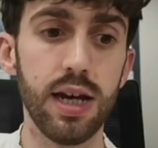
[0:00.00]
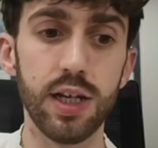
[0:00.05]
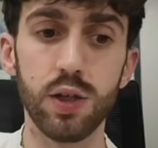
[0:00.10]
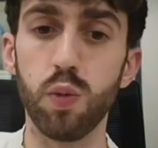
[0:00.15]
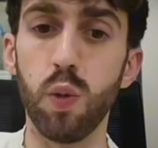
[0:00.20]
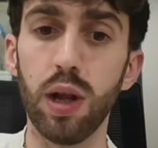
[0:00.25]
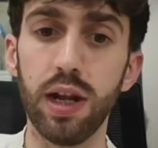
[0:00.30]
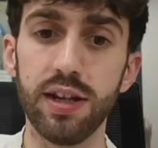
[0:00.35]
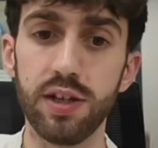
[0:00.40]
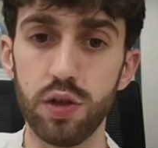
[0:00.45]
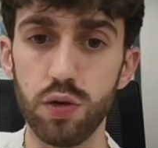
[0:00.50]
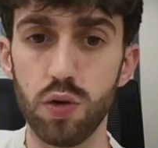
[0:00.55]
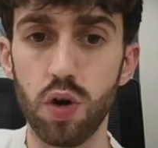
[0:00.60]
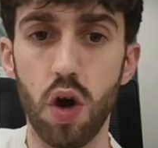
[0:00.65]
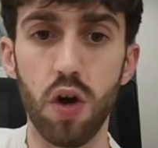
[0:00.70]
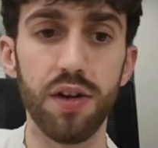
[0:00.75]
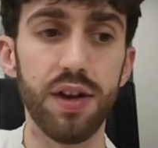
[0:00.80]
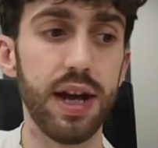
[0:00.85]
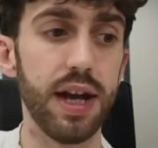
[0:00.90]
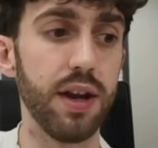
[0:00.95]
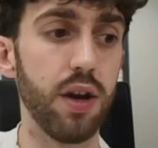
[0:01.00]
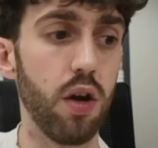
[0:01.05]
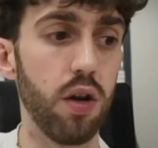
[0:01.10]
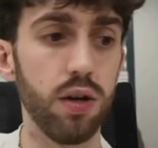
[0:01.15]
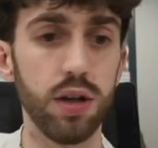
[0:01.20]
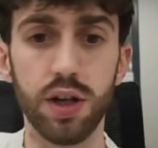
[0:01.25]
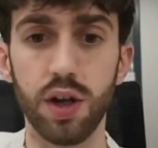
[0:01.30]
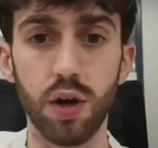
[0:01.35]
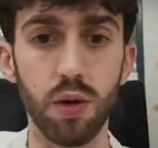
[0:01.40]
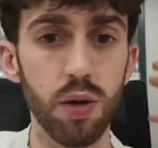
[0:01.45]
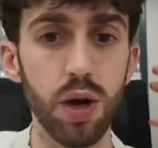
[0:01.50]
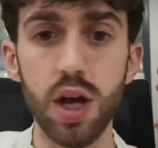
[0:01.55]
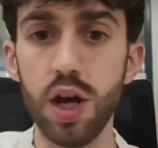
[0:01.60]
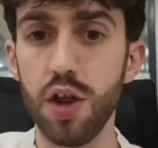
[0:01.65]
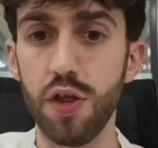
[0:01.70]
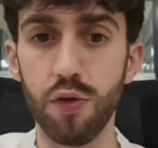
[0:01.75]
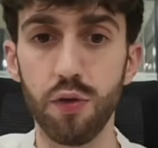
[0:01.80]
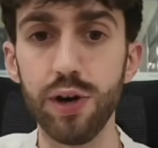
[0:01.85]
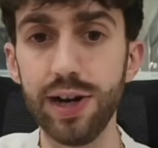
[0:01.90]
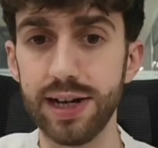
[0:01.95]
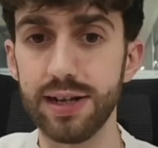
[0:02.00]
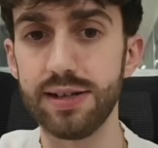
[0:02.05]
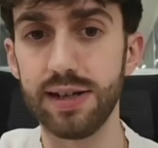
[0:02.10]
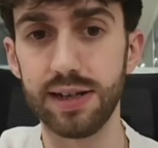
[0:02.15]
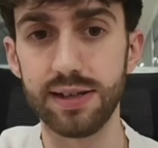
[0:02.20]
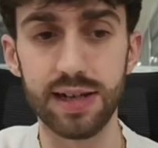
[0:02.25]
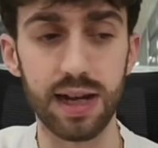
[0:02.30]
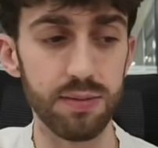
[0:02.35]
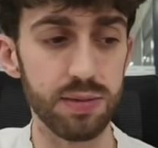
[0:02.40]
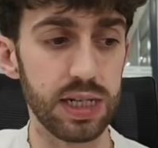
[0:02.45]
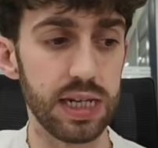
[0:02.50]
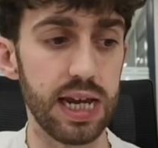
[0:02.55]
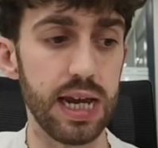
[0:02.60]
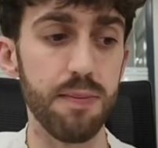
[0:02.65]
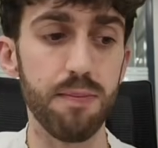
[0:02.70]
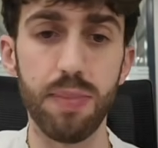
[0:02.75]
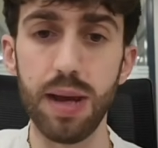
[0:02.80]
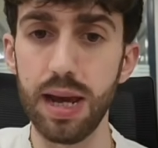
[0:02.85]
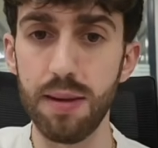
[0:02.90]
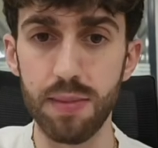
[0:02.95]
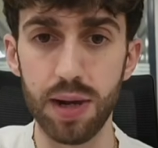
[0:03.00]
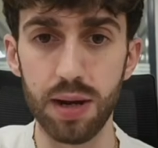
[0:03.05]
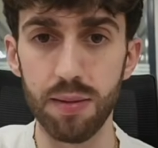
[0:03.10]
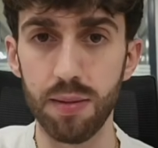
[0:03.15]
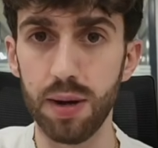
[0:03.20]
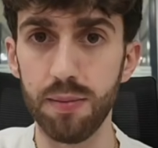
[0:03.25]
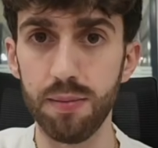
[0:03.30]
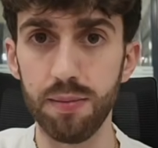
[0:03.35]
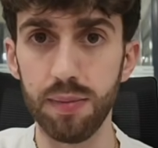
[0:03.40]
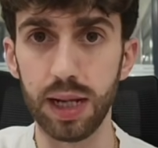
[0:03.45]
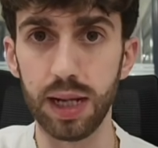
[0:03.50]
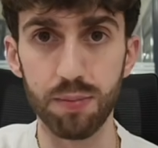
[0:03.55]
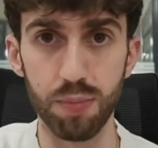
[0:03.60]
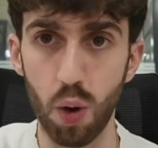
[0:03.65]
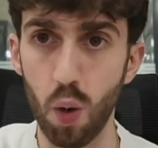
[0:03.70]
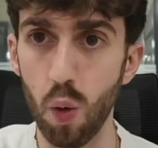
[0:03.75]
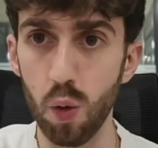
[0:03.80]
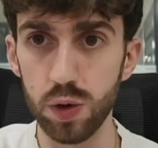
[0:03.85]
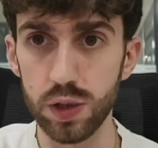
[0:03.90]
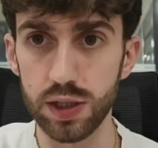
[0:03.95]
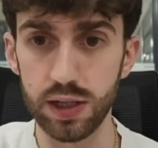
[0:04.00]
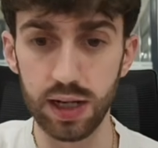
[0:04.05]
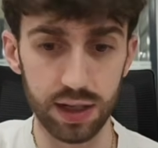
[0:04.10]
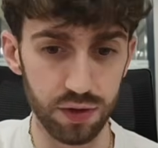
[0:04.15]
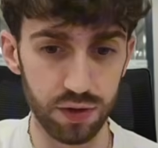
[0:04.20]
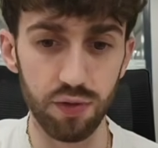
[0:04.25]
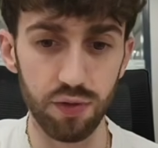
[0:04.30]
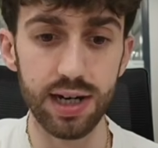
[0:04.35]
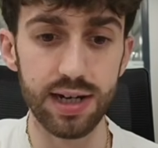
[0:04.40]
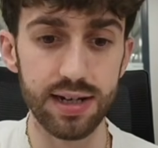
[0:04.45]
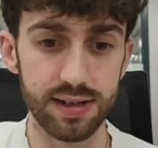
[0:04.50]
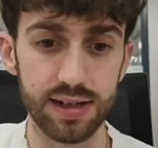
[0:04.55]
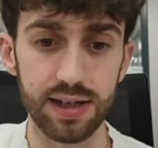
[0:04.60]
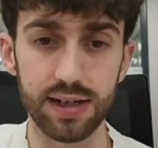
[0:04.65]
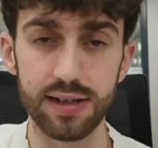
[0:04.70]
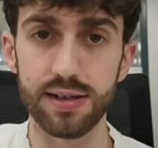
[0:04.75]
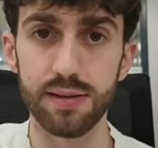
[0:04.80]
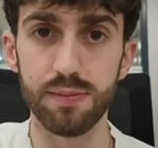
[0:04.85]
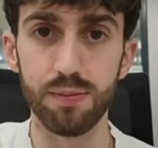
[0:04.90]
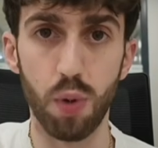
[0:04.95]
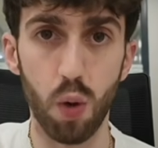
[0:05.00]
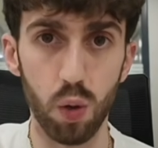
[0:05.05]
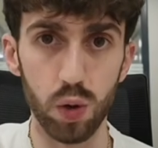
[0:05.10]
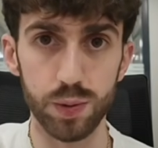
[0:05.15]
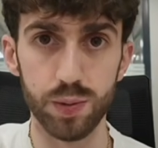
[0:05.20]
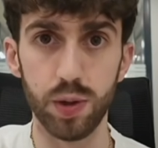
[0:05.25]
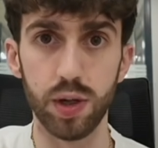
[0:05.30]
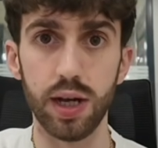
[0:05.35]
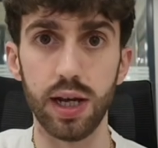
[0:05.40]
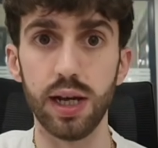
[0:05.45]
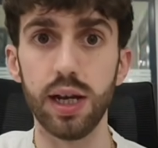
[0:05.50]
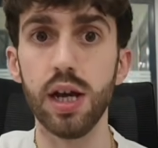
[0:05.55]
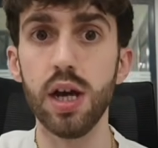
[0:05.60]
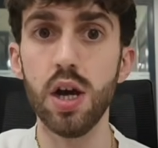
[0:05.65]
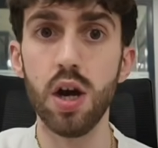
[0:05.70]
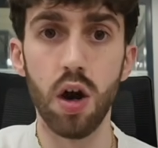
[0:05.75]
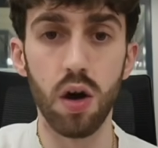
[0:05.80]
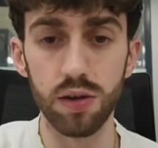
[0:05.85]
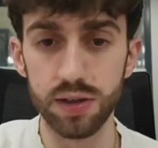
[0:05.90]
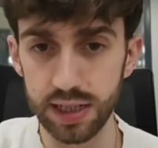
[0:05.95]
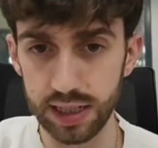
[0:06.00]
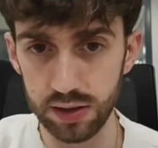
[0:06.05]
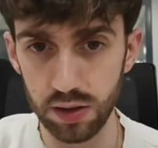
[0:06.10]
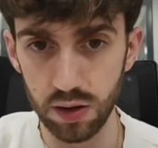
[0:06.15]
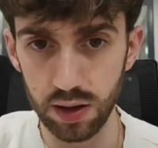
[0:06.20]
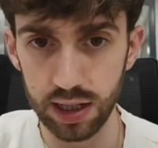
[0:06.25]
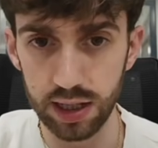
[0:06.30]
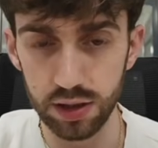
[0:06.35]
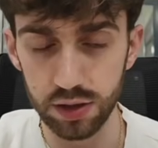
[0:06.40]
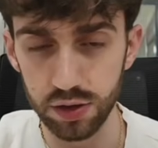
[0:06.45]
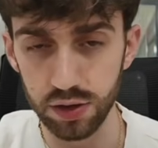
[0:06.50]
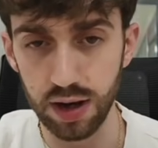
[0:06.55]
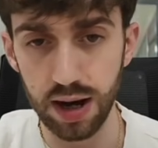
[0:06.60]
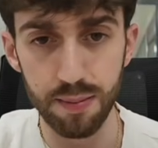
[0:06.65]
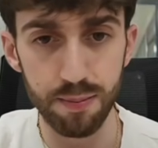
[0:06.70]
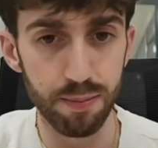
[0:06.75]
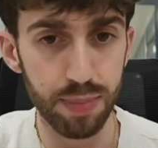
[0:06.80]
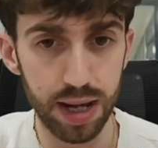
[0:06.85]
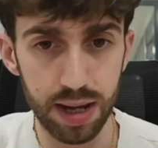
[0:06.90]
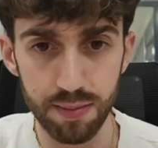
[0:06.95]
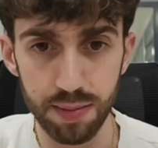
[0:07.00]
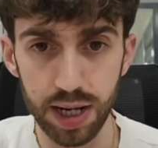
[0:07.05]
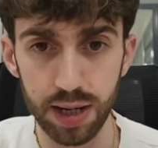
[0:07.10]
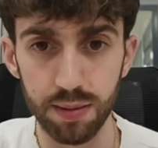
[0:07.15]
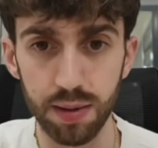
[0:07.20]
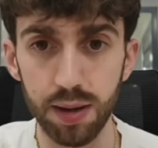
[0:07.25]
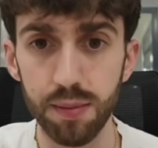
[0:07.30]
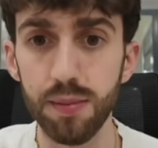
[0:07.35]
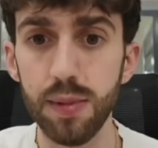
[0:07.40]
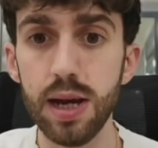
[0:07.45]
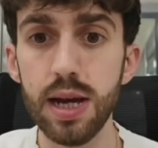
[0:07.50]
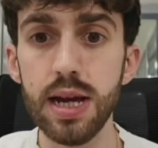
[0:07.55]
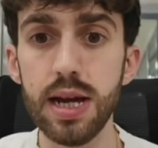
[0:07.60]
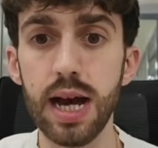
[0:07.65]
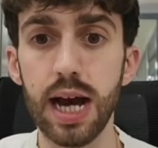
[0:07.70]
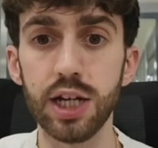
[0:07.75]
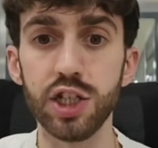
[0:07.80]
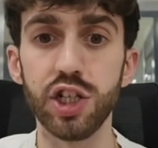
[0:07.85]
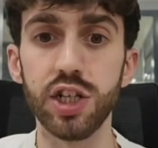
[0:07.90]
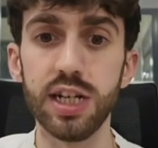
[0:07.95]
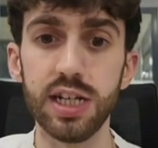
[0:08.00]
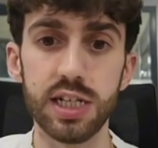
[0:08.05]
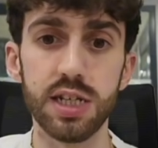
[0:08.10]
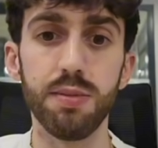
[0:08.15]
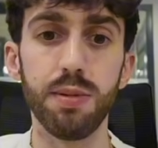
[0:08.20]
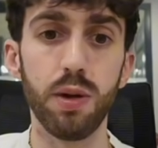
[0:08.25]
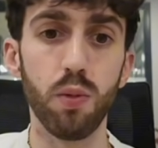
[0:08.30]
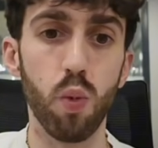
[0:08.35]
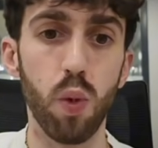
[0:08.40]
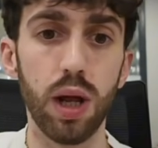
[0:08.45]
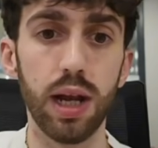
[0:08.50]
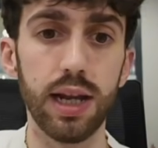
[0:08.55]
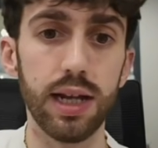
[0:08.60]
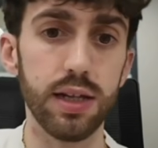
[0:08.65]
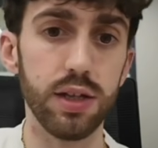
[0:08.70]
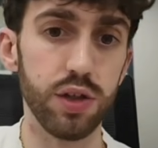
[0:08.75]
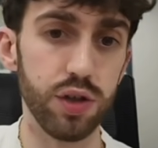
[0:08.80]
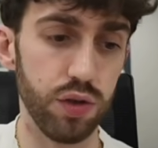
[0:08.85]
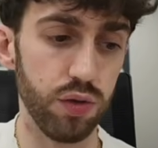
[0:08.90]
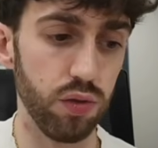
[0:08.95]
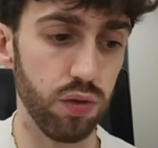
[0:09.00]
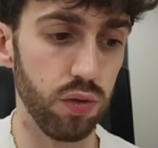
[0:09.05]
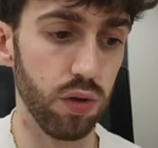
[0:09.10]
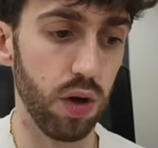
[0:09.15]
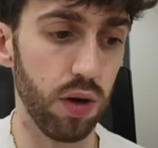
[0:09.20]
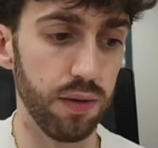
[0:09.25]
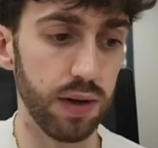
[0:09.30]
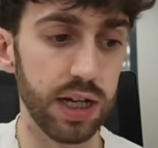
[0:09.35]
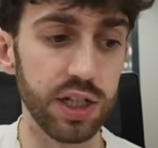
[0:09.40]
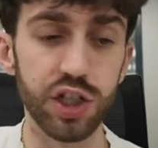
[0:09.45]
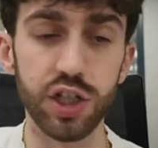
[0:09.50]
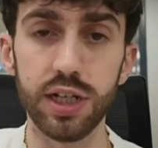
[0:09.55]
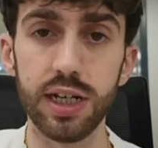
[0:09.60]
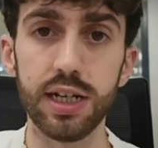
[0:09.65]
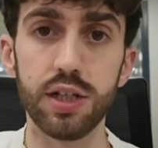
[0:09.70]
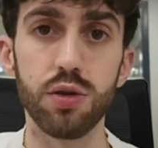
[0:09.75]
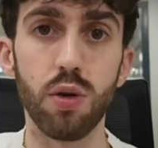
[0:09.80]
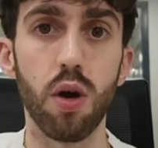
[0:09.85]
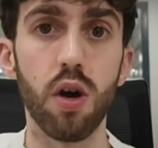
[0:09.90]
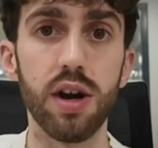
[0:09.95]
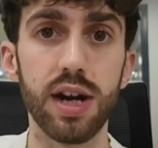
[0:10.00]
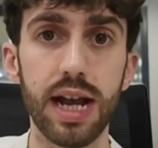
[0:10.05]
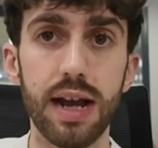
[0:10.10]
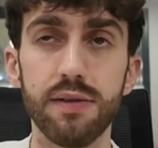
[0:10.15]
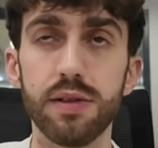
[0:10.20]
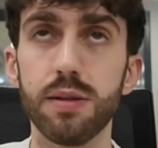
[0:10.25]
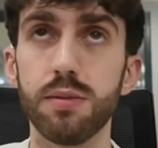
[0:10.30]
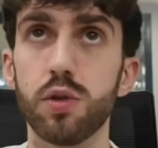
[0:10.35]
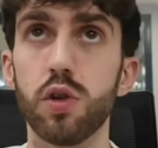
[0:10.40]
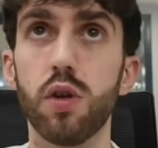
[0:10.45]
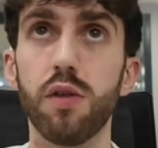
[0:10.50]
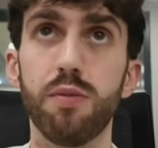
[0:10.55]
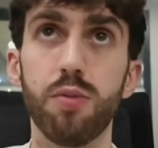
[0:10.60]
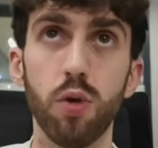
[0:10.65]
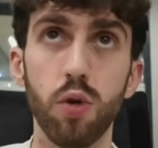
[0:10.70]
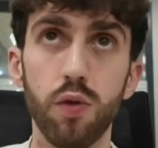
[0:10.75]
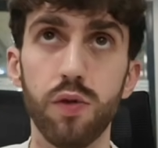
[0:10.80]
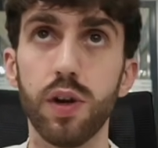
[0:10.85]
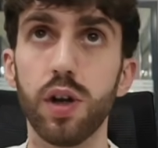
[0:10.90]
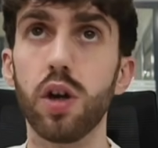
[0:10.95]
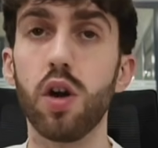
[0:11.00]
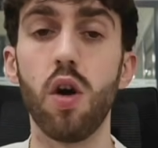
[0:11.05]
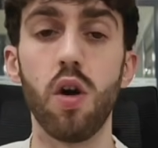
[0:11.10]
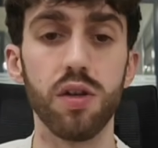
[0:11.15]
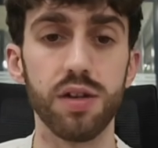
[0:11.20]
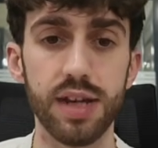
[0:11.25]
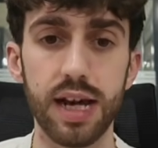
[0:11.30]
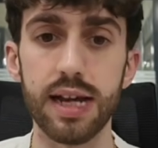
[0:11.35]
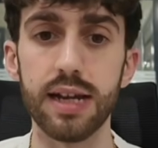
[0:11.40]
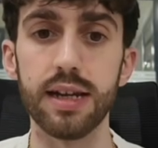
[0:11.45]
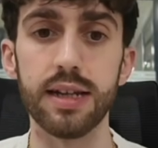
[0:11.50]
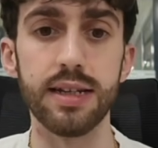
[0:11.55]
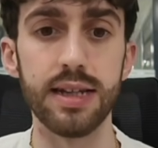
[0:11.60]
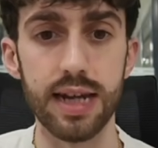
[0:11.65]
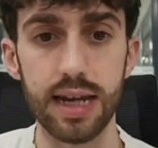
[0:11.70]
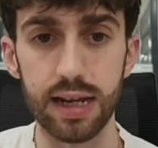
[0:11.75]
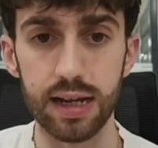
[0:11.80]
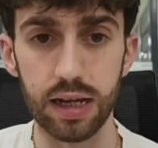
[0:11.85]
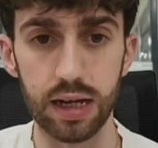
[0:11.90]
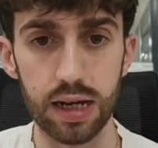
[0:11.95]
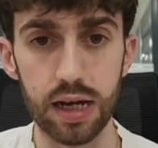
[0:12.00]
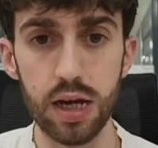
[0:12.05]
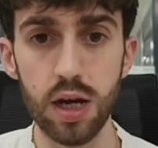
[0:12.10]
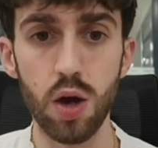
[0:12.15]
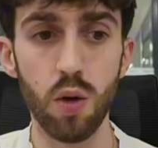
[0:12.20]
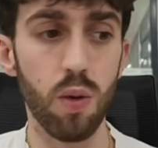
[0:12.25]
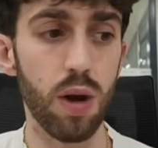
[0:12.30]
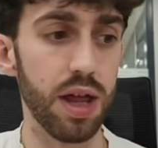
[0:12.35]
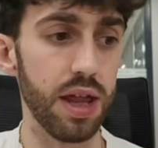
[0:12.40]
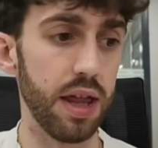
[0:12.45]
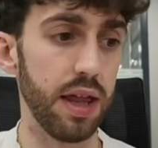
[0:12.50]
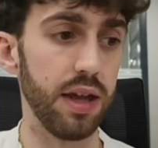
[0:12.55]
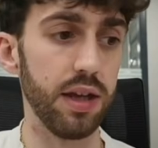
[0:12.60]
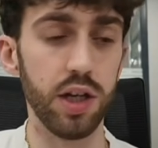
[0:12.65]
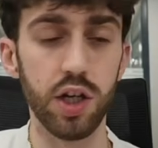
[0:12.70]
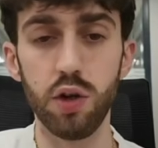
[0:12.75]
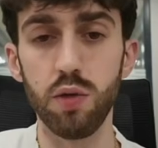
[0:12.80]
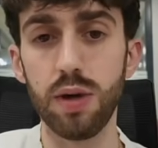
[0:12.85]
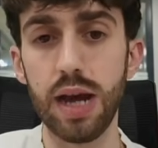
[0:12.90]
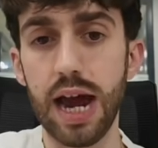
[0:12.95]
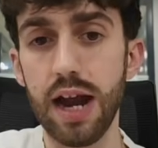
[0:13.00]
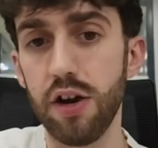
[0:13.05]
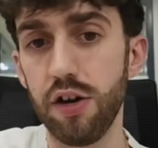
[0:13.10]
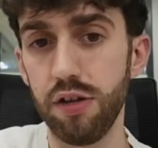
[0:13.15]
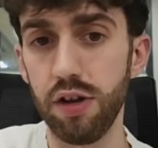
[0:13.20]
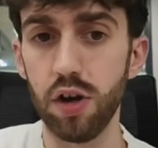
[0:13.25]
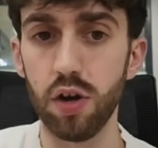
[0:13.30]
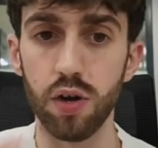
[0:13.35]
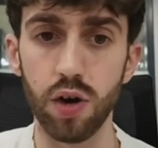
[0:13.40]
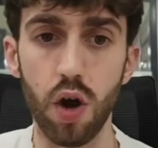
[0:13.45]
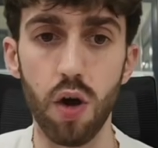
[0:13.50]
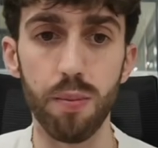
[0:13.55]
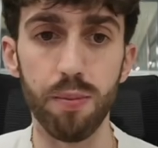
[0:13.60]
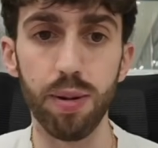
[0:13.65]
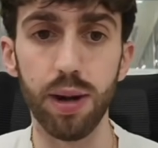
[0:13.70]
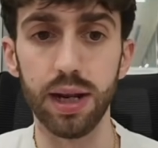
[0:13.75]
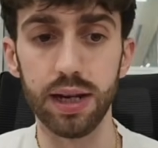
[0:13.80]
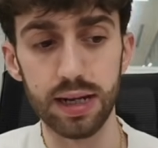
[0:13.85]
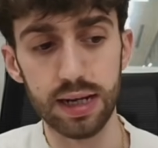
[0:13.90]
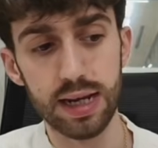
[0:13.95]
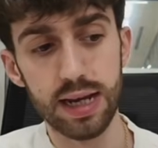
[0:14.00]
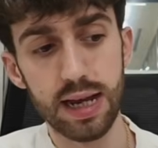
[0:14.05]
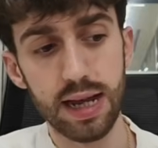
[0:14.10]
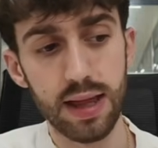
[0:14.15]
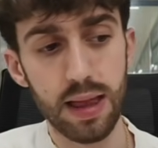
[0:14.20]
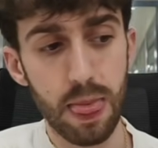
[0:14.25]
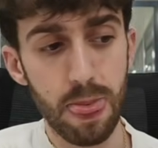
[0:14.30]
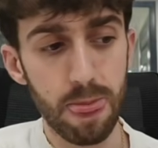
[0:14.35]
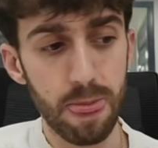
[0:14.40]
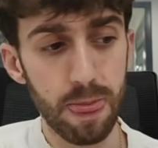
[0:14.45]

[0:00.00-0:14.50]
is willing to do content, you know, 3 to 6 times a day, bare minimum, like posts, like 3 to 6 posts per day on TikTok and Instagram, bare minimum. And she needs to be willing to, and she needs to already have some sort of proven content and data, whether you get her there or not. But